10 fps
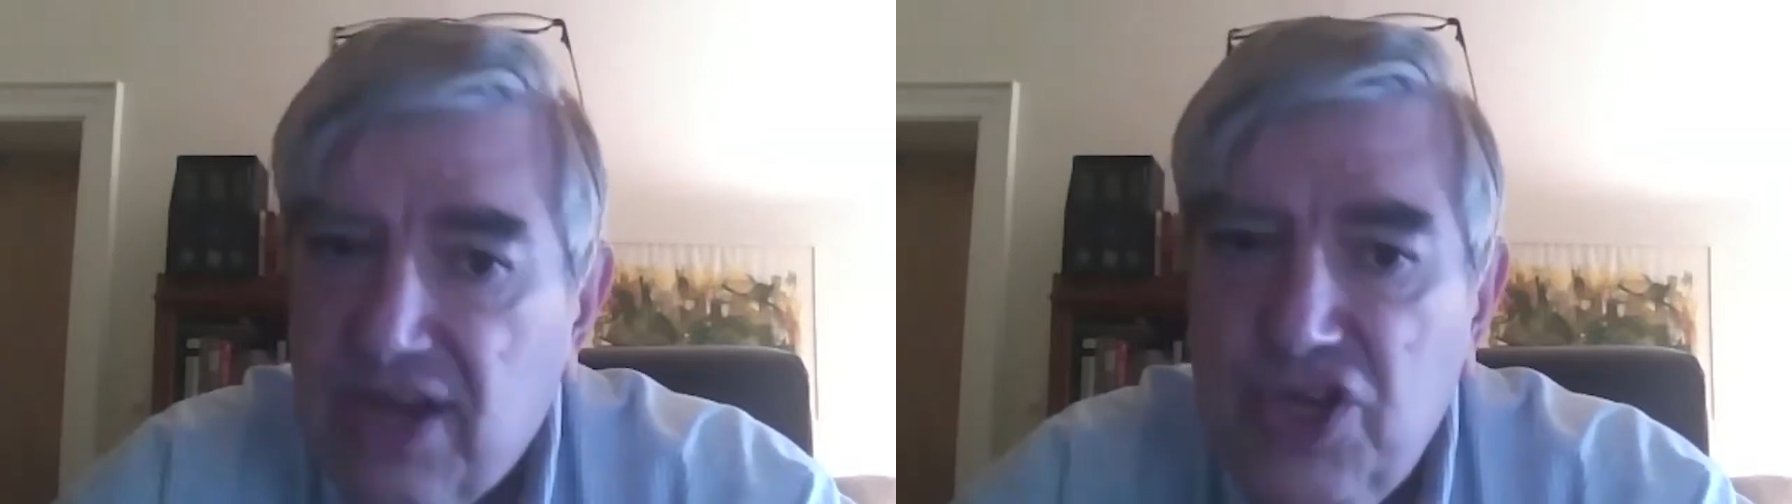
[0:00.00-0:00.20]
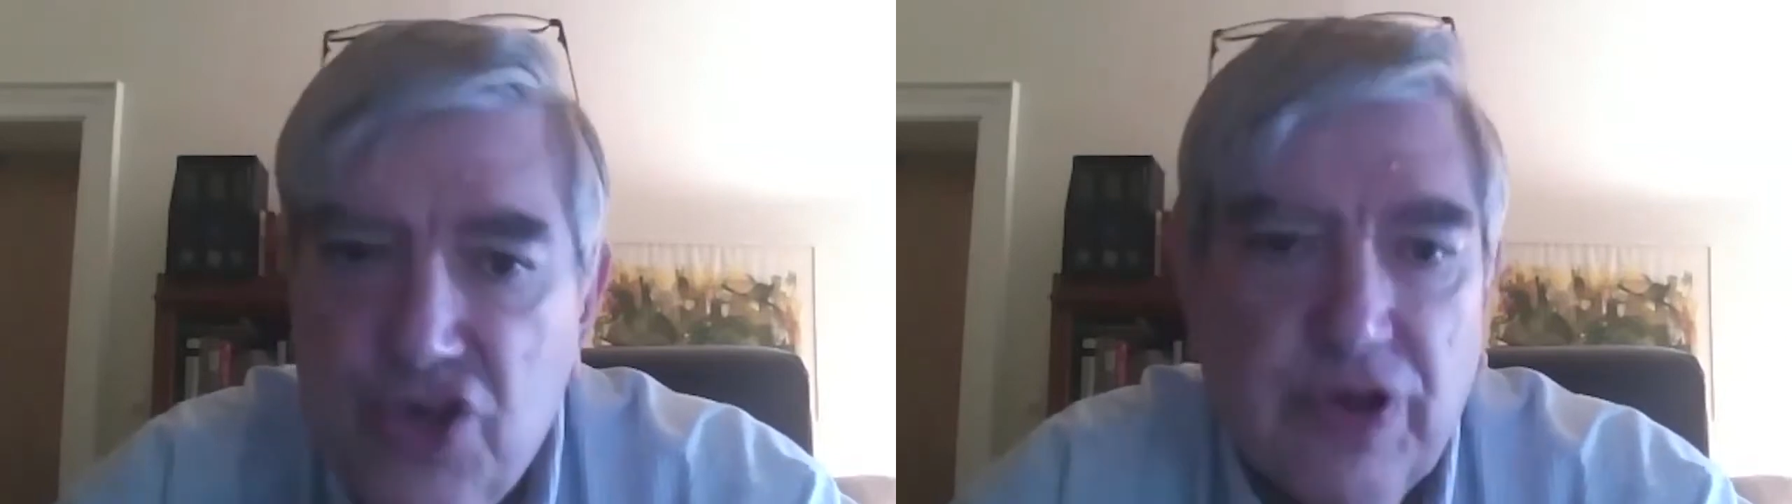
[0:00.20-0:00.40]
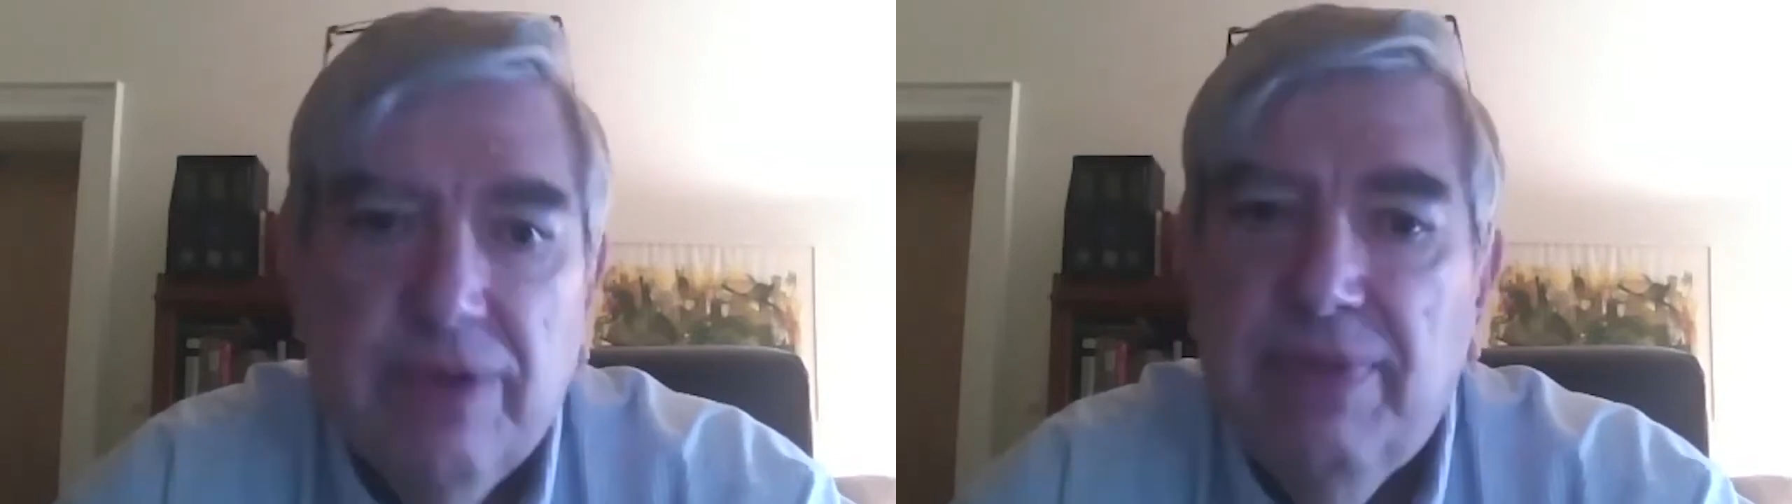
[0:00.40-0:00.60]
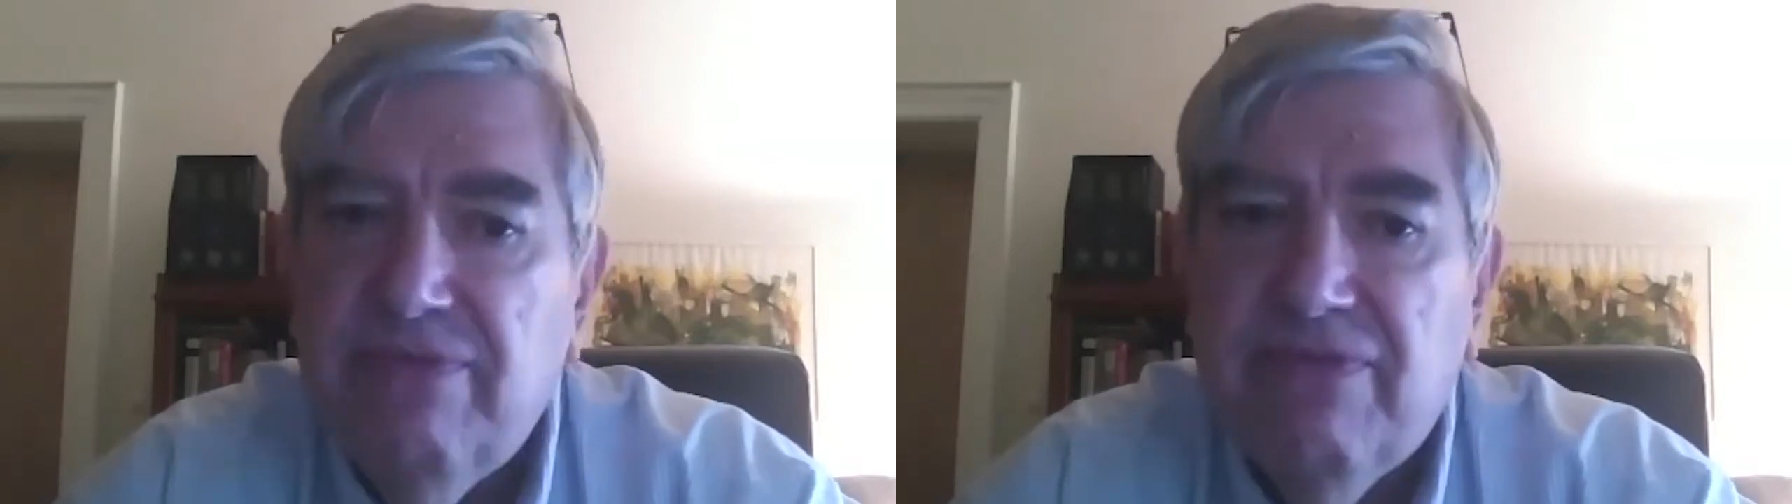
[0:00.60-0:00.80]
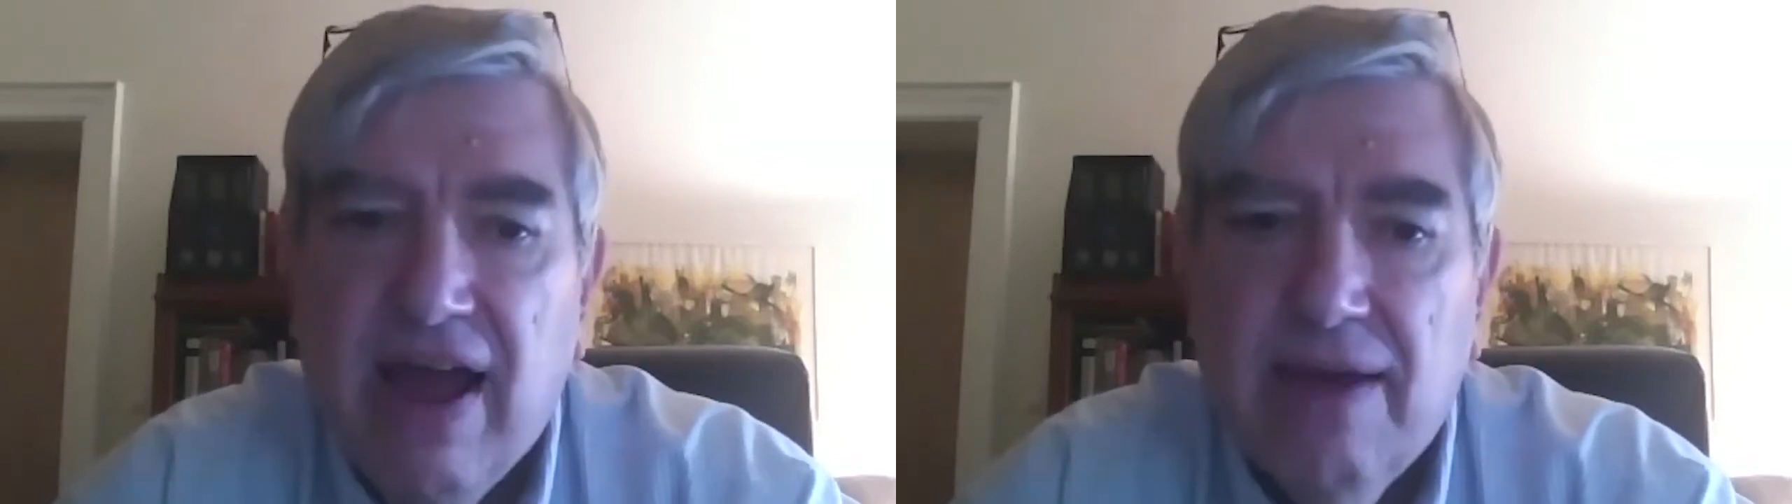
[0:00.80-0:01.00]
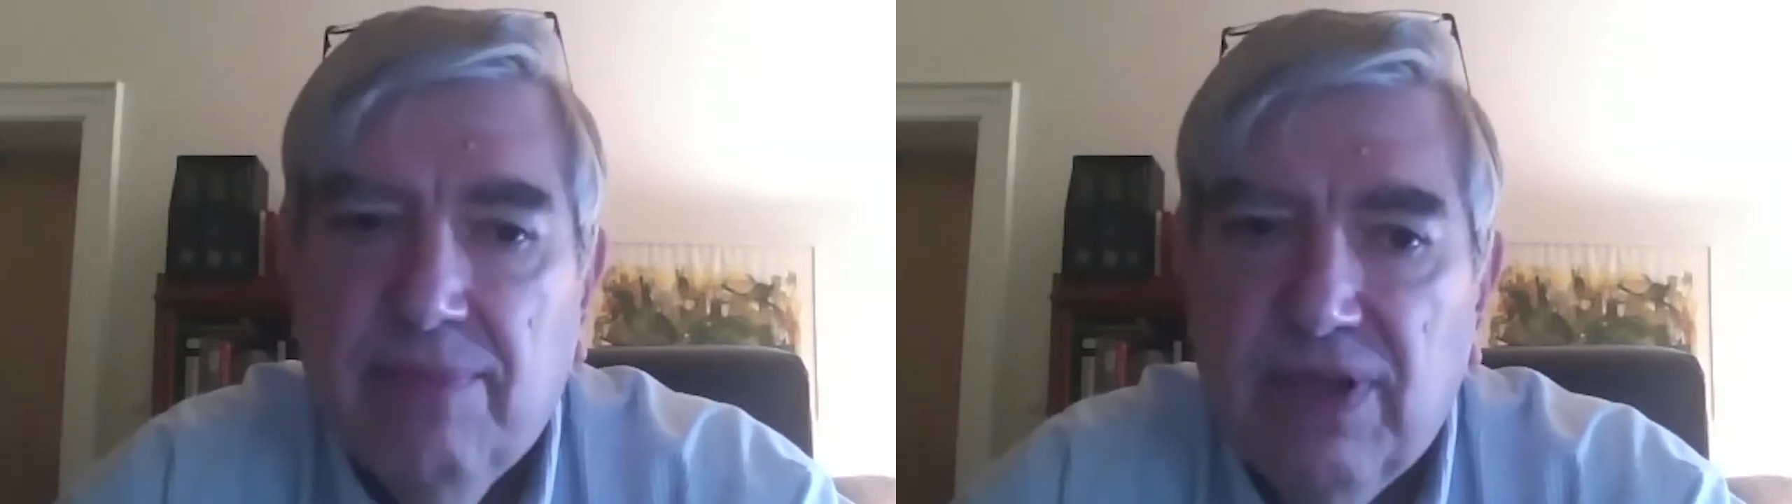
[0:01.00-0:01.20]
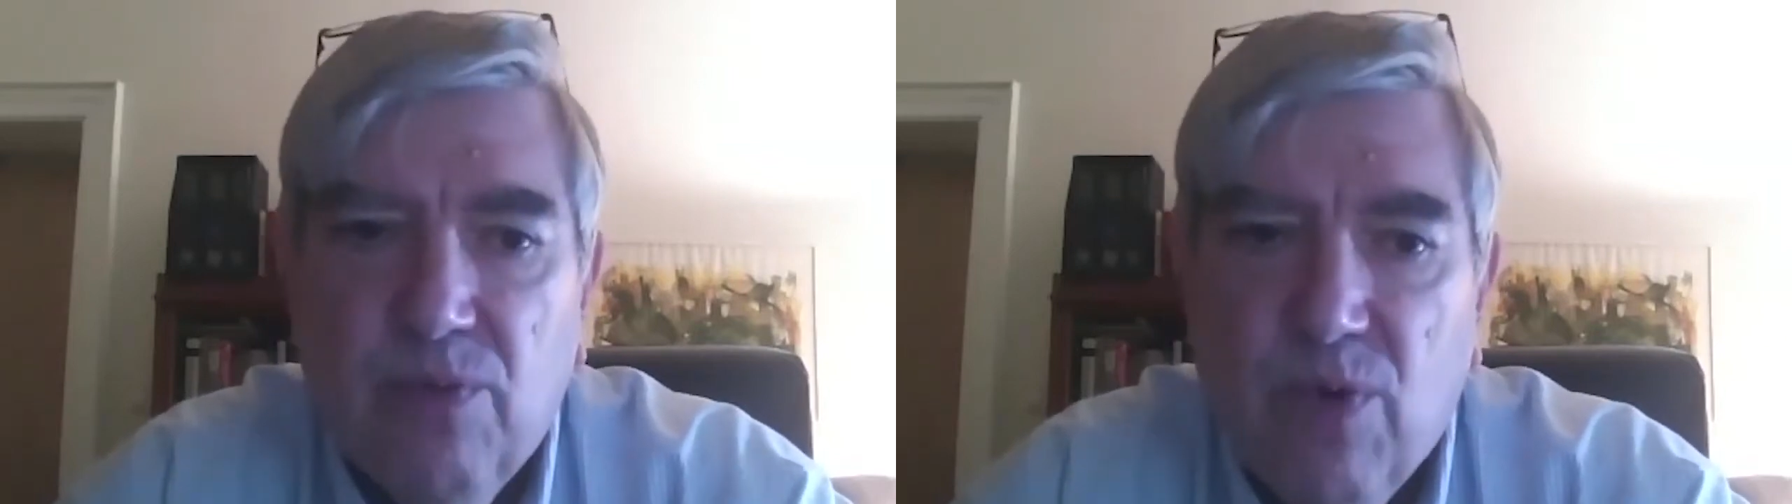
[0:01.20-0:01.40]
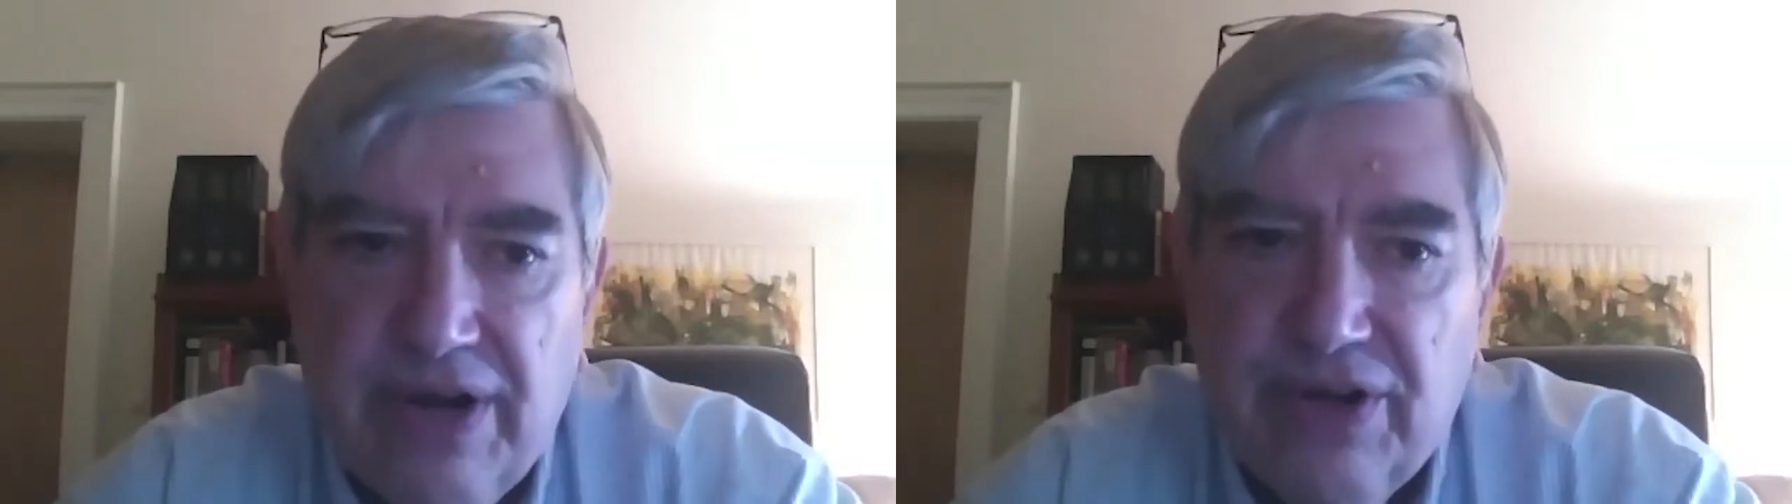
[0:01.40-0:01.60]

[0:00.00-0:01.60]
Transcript: you can be viable at 1